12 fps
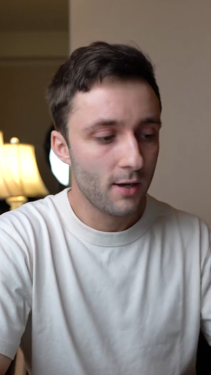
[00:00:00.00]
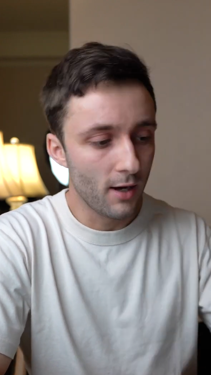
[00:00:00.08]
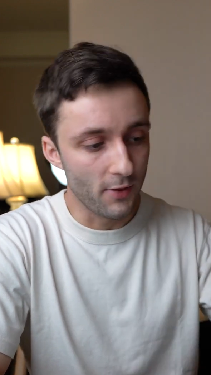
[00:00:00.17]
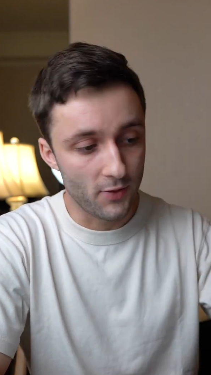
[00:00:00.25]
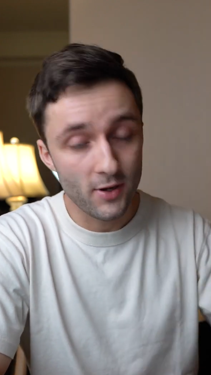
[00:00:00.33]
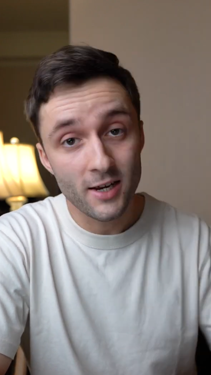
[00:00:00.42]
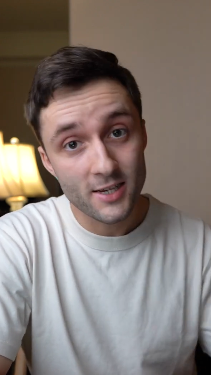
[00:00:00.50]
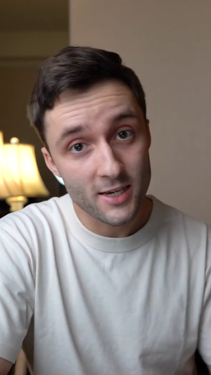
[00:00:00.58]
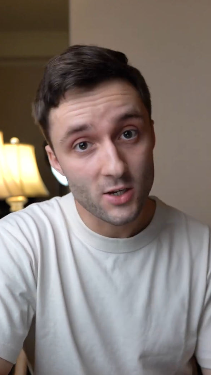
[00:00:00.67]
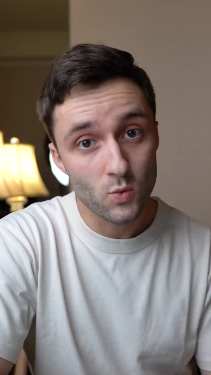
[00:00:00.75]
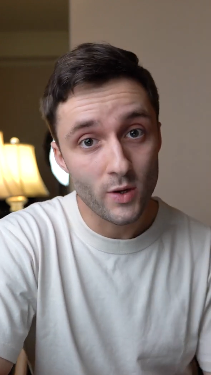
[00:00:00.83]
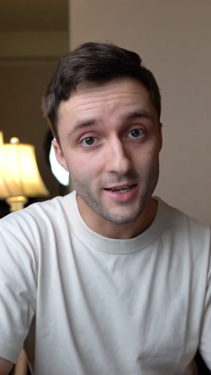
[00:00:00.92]
At
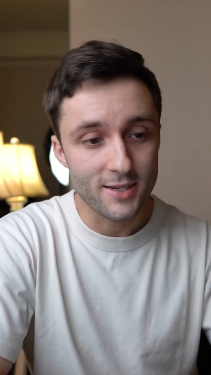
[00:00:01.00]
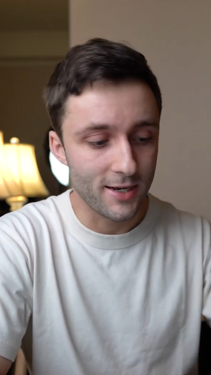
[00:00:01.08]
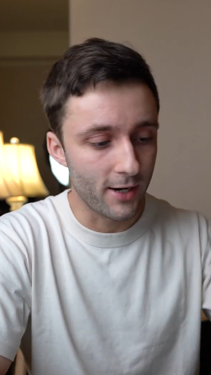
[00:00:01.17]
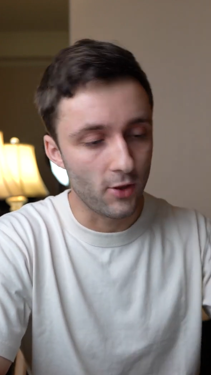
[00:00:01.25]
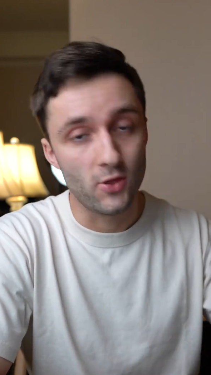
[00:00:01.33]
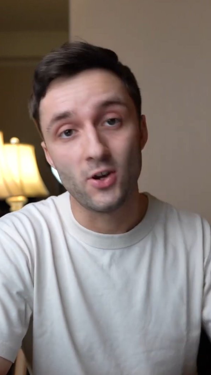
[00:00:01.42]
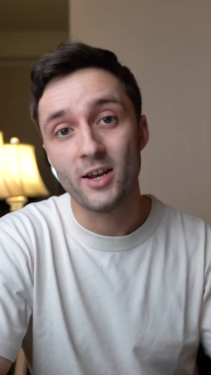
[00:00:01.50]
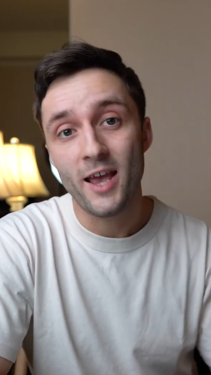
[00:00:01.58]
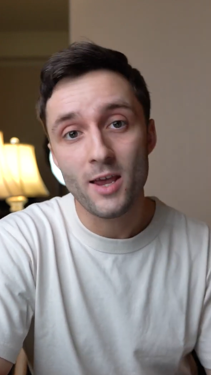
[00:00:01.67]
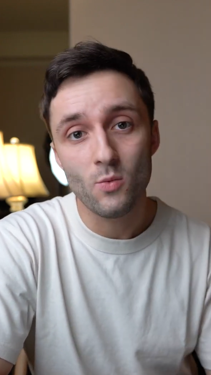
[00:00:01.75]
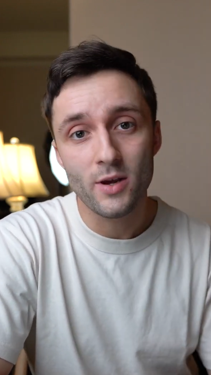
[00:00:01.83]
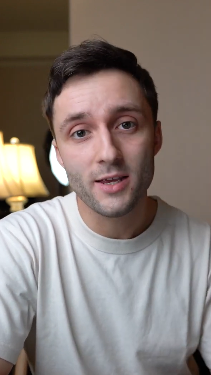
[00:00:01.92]
36 weeks and then at
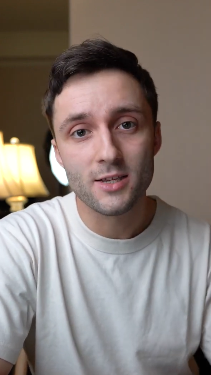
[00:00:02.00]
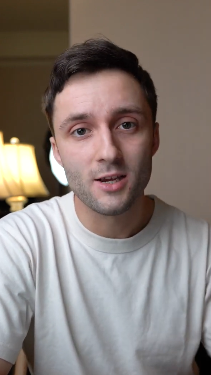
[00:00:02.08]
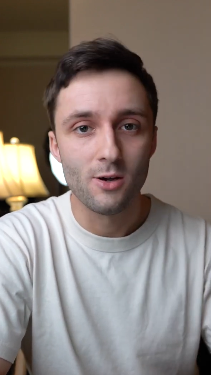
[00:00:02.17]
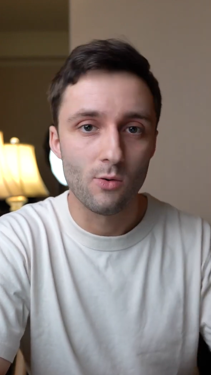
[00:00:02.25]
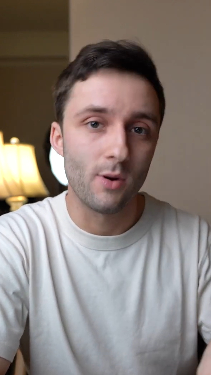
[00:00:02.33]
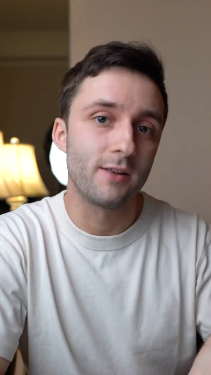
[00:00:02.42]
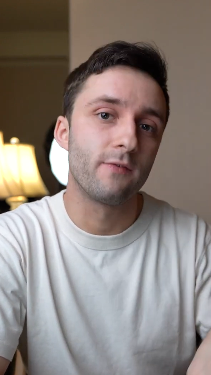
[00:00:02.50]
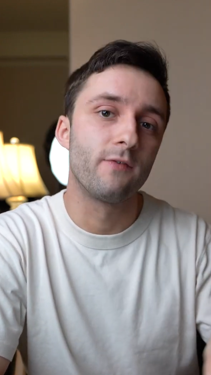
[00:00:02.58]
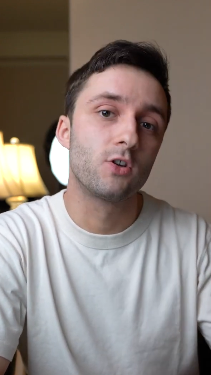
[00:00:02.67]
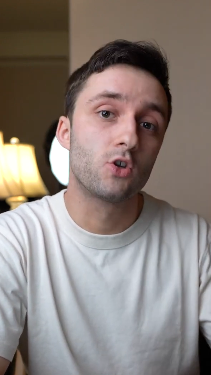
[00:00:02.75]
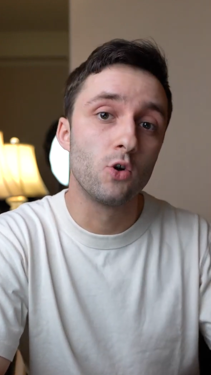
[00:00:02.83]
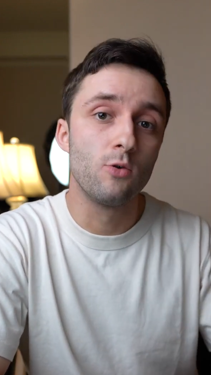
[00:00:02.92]
38 weeks, we went for
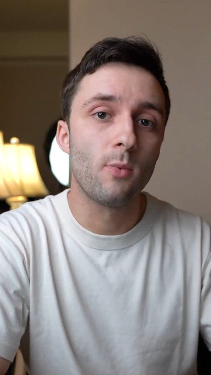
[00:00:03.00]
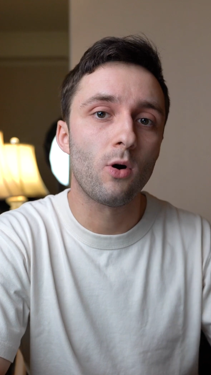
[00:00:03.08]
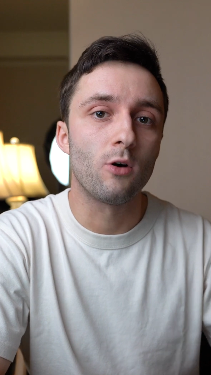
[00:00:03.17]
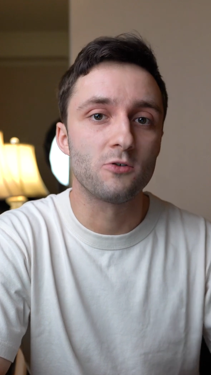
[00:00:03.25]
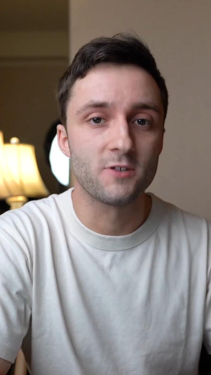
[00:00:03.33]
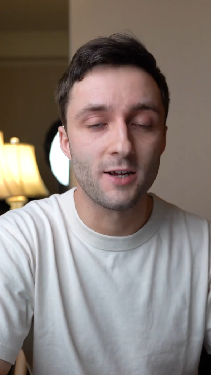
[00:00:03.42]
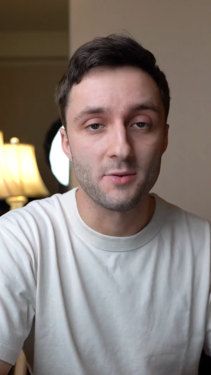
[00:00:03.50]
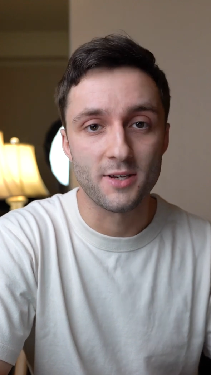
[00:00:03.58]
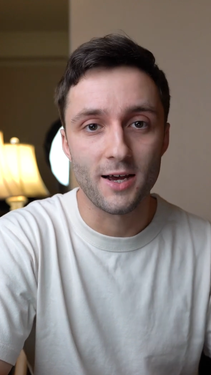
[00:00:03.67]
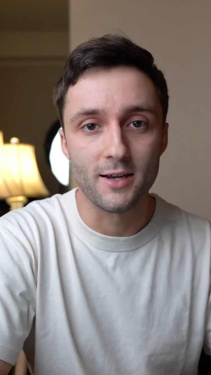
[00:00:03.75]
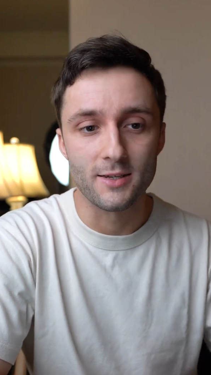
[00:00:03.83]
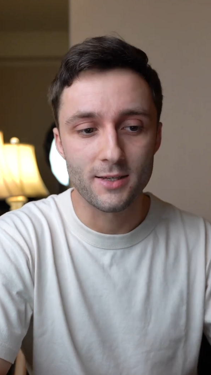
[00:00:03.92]
2 more ultrasound
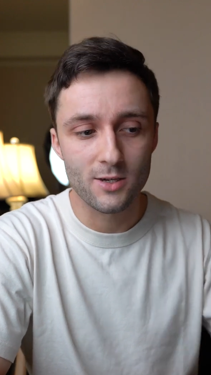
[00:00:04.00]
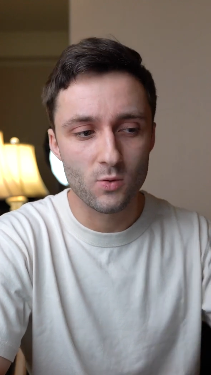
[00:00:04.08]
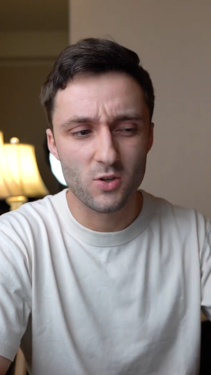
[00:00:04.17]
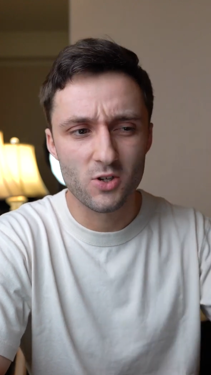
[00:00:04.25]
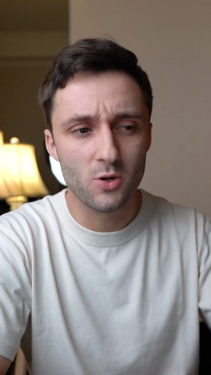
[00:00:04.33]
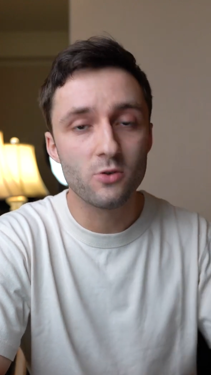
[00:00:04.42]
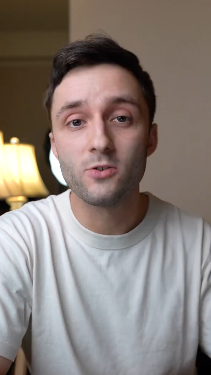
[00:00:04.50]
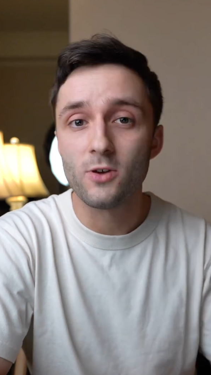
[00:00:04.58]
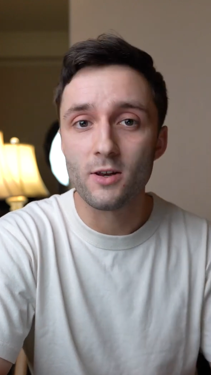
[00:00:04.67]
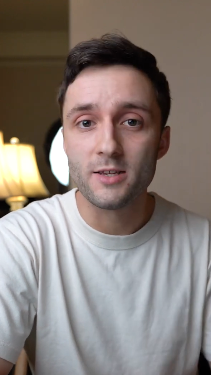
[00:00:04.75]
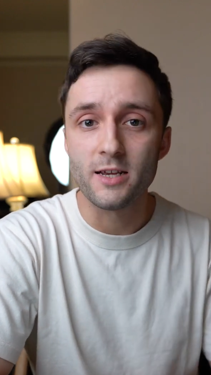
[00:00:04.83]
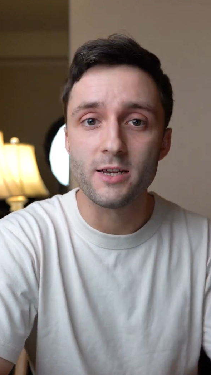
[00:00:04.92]
scans. These were
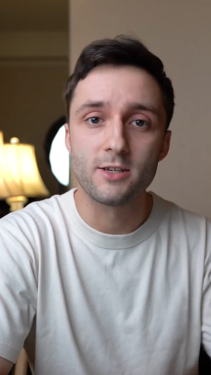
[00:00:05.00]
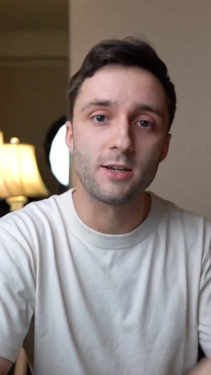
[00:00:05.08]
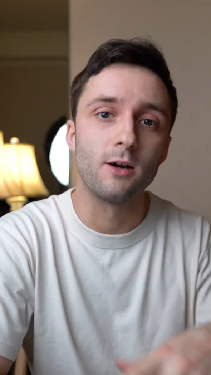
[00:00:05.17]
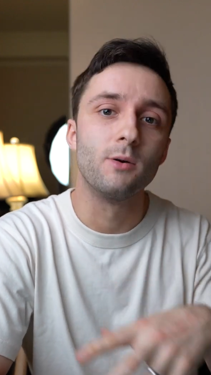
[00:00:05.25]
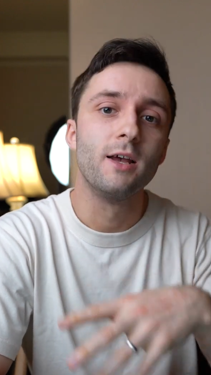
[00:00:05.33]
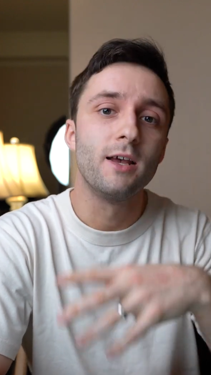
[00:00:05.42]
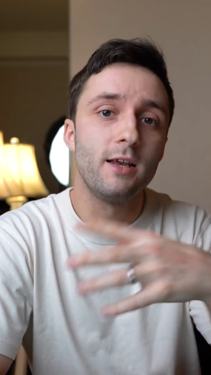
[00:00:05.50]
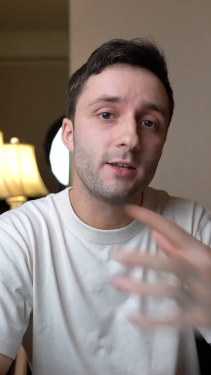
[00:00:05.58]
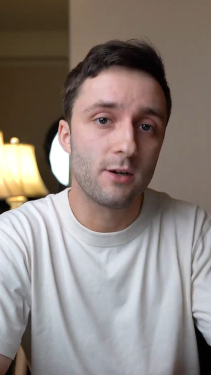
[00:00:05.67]
$200 each, so in